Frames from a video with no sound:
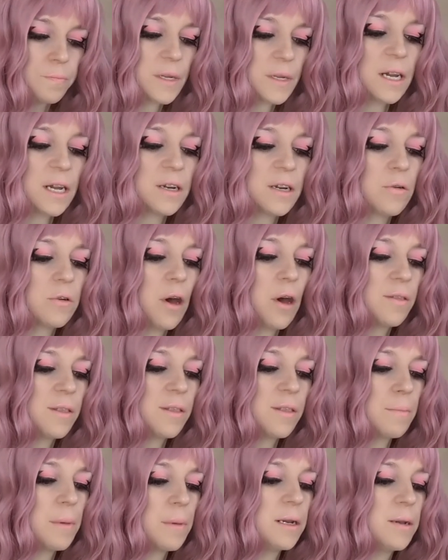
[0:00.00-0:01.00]
I know not
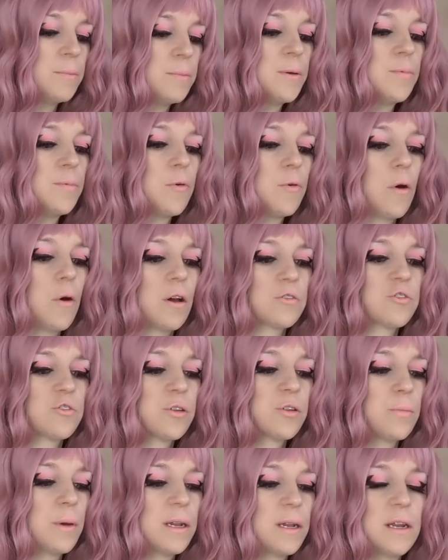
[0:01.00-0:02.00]
that many people watch
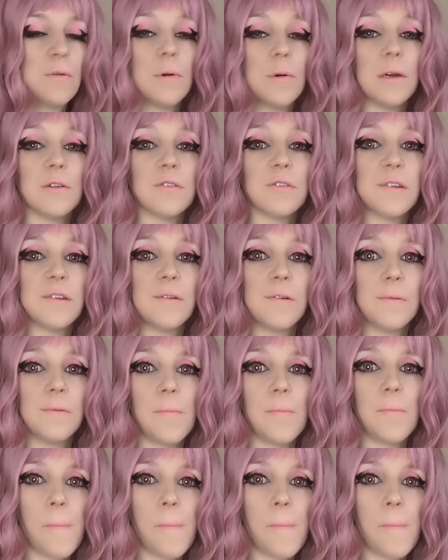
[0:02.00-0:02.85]
them anyway, so